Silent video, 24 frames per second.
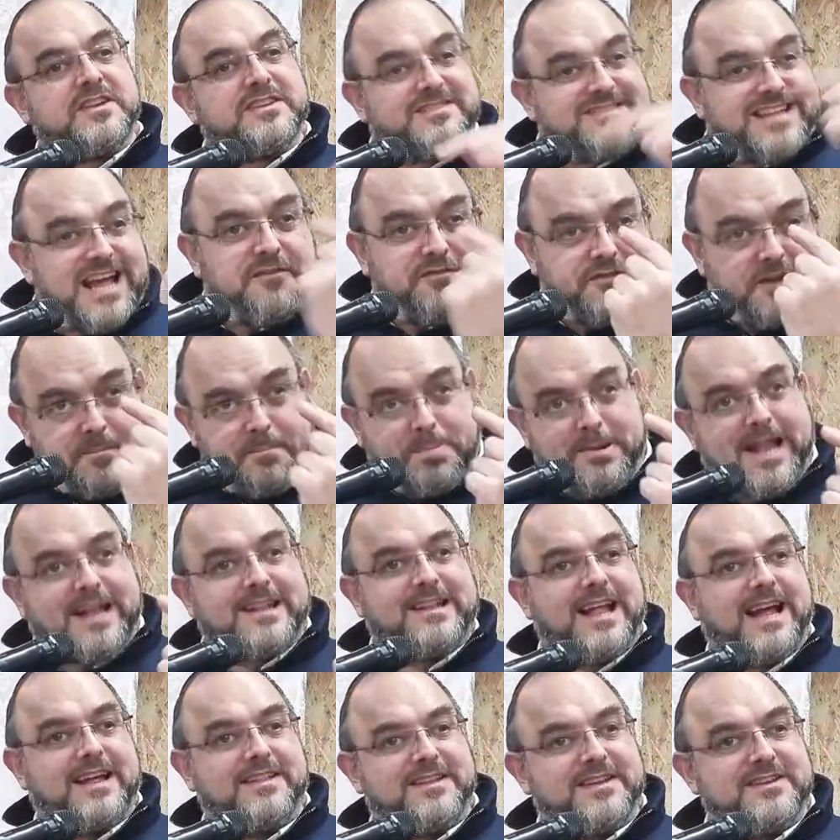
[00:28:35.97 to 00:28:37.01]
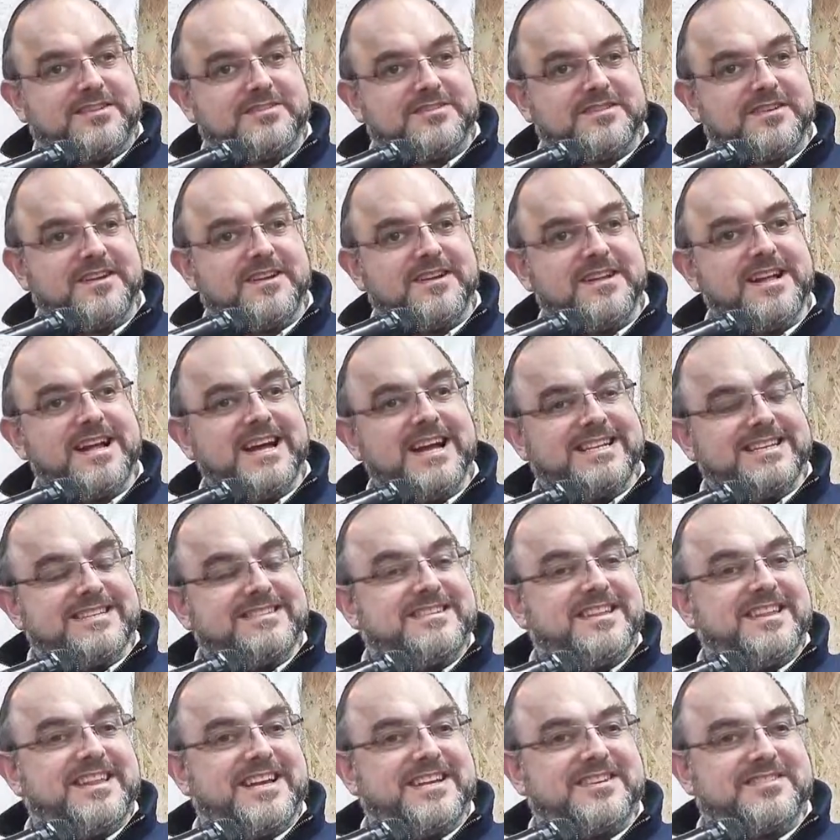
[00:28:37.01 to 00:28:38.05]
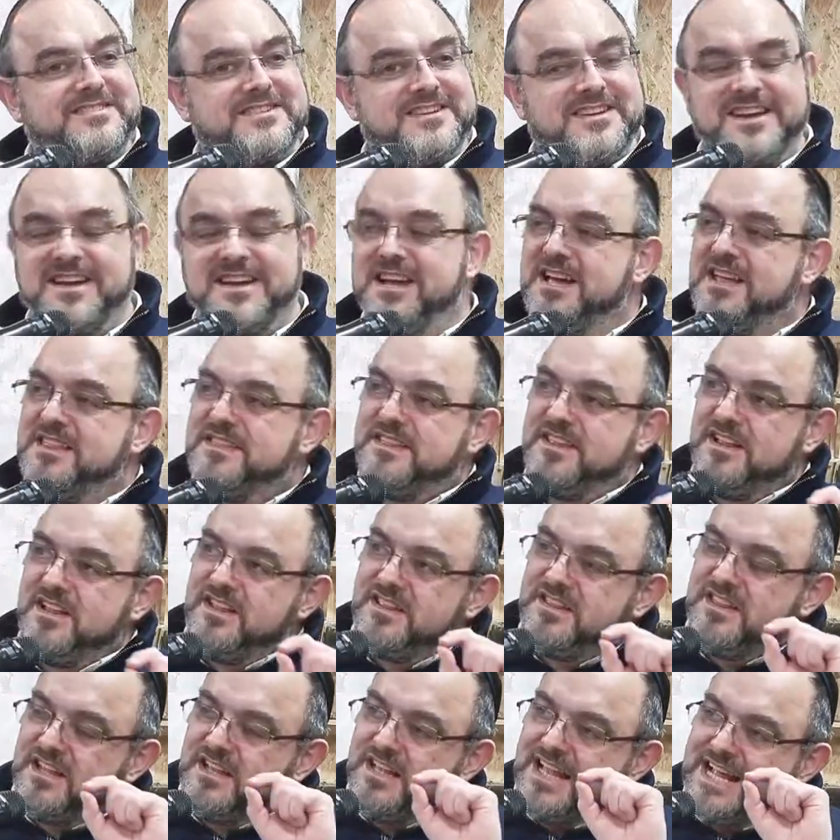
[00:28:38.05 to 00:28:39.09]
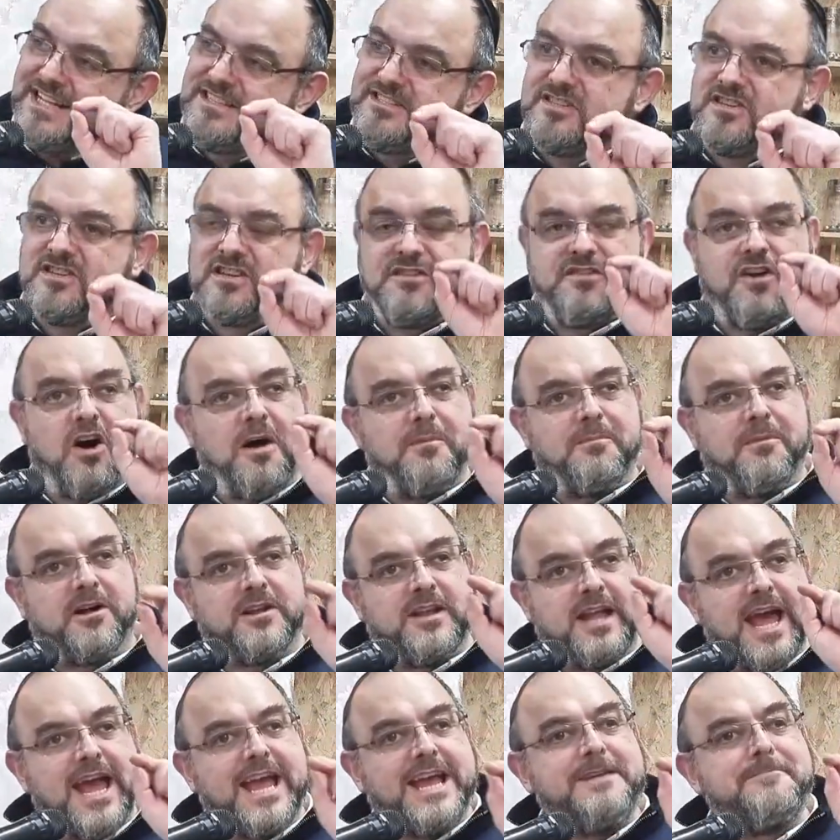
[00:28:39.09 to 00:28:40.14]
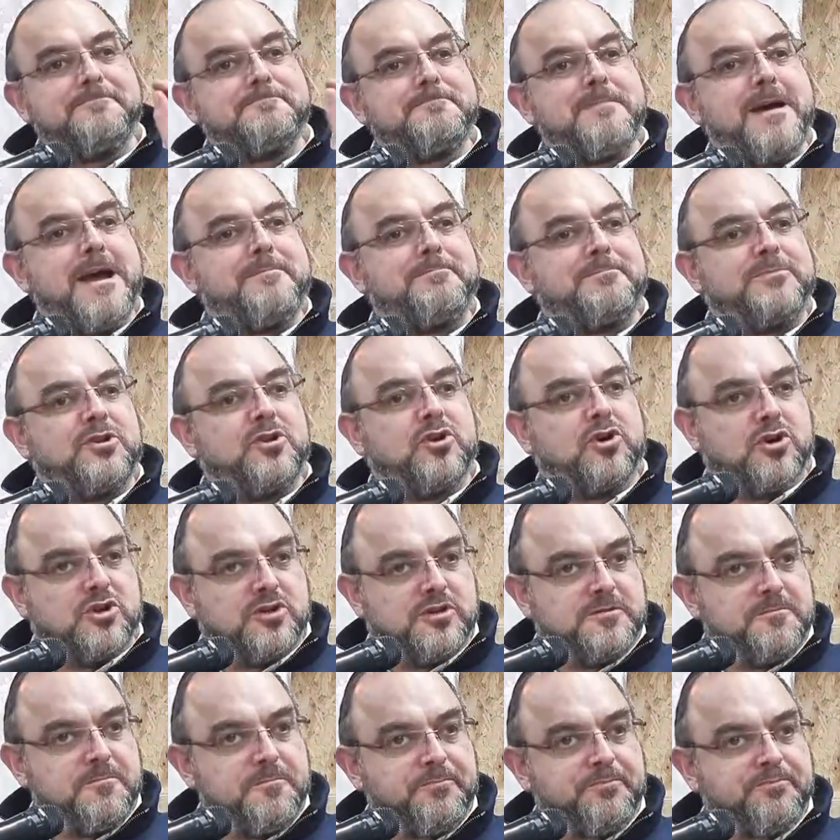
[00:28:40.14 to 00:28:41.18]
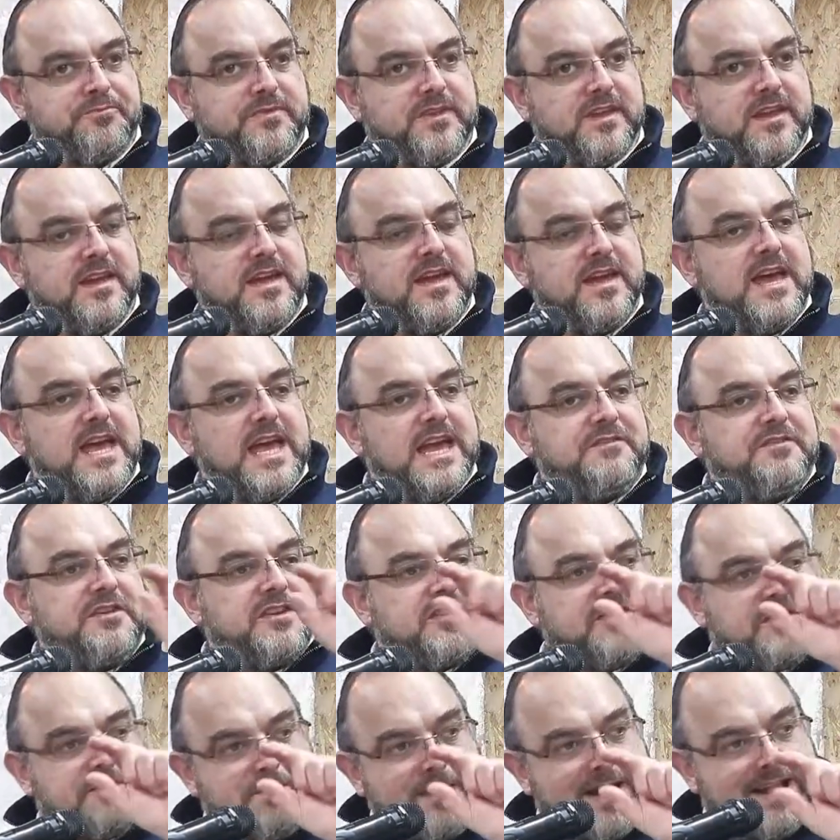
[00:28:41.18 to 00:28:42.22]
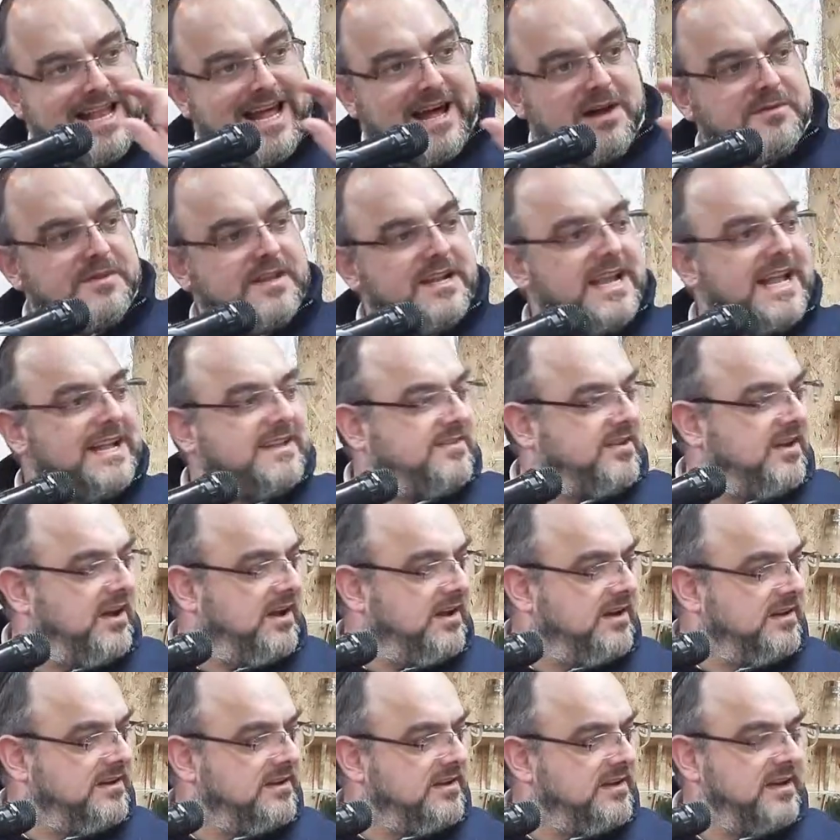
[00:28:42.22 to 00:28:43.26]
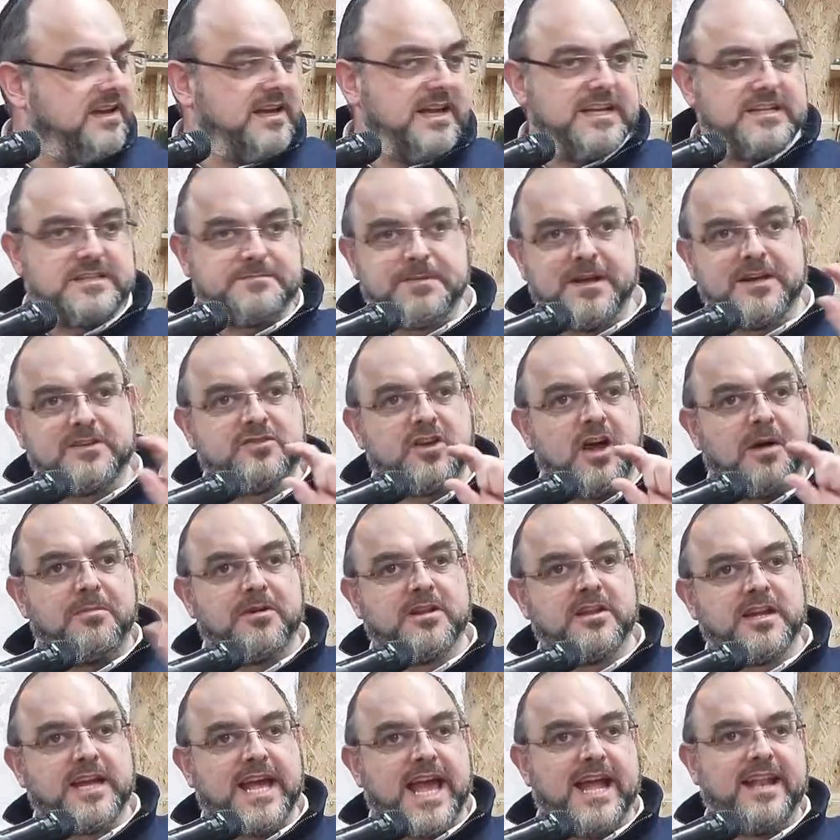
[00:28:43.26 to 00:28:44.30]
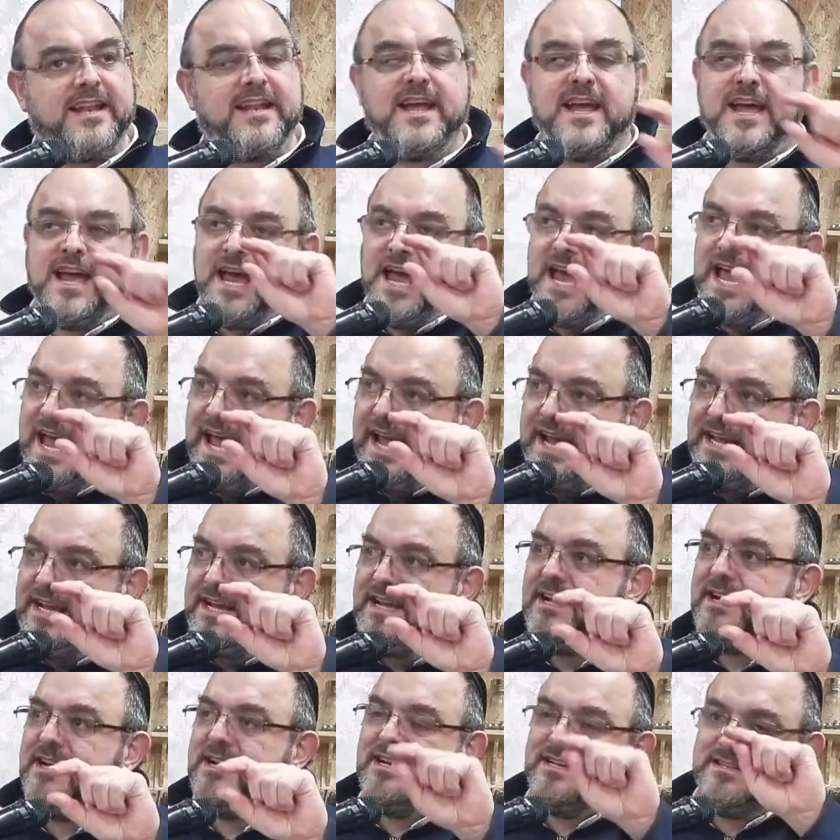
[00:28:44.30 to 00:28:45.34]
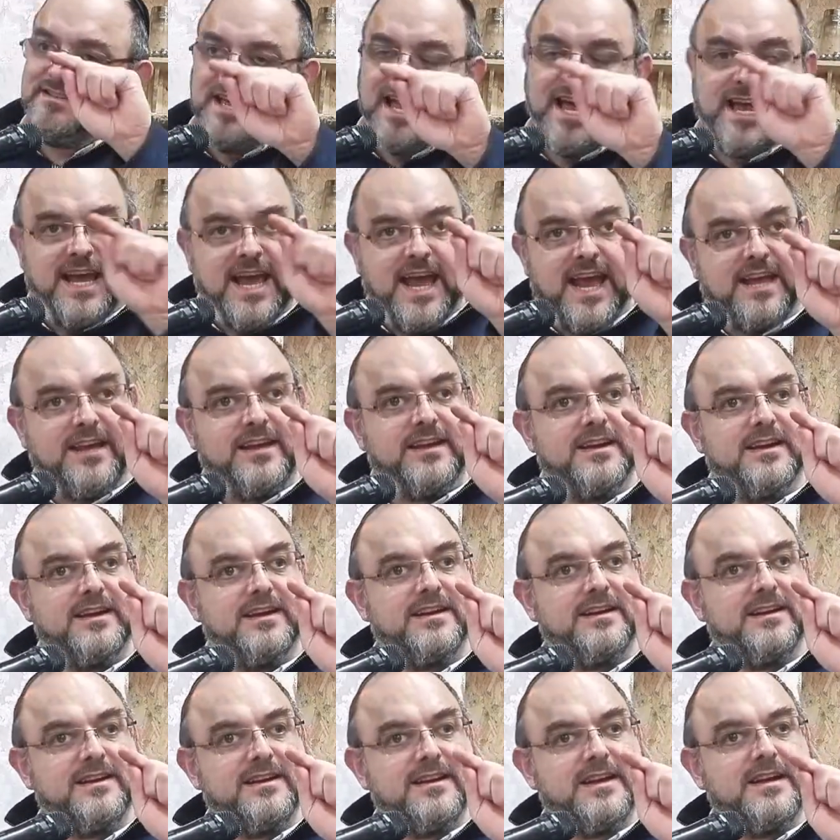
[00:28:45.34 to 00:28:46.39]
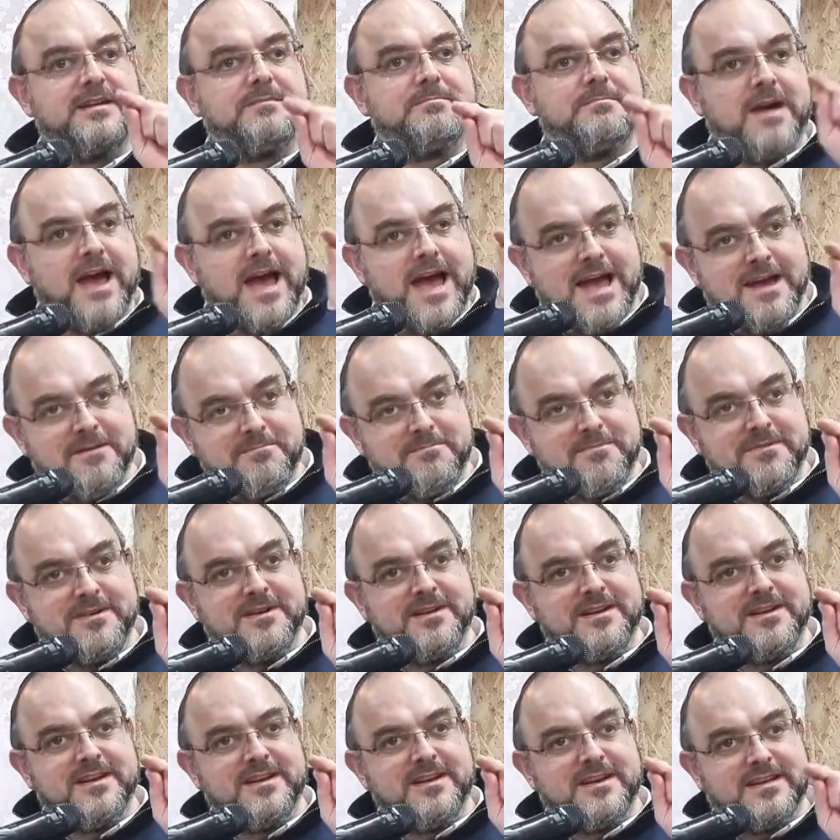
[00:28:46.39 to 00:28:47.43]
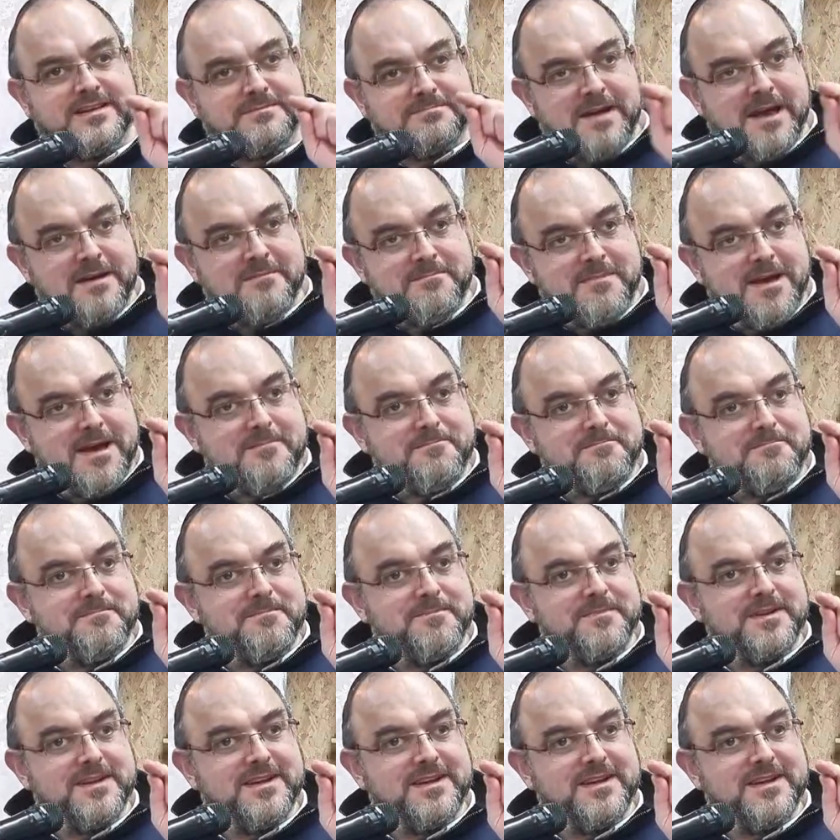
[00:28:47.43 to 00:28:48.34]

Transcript: So it's Dafka planned like this. Listen to this. The letters of Haman, Hey, Mem, Nun, if you spell out the letter, it spells Haman again. Hey is Hey, Hey. Mem is Mem, Mem.